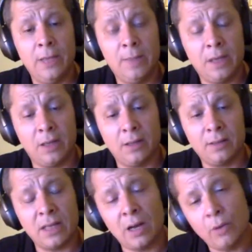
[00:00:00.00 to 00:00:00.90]

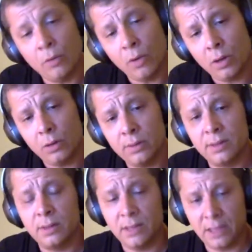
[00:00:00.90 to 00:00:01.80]
because our
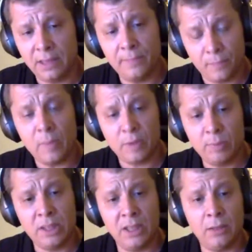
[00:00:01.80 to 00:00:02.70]
worlds, and I'm
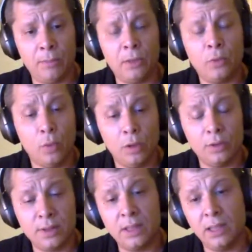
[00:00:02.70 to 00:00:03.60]
speaking about
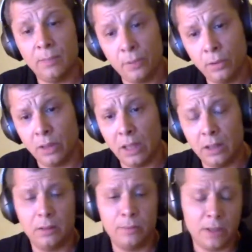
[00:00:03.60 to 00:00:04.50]
worlds in plural,